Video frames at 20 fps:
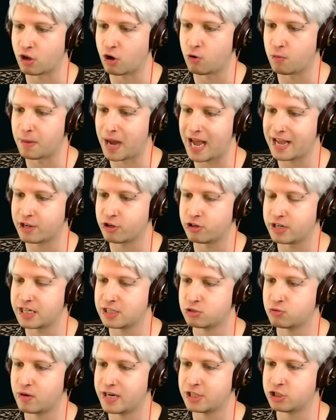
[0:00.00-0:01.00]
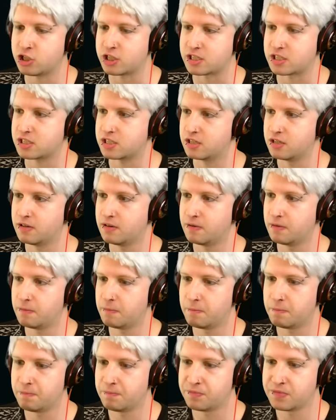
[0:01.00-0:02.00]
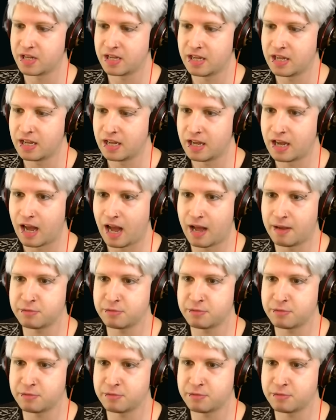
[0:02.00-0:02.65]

Oh my goodness gracious.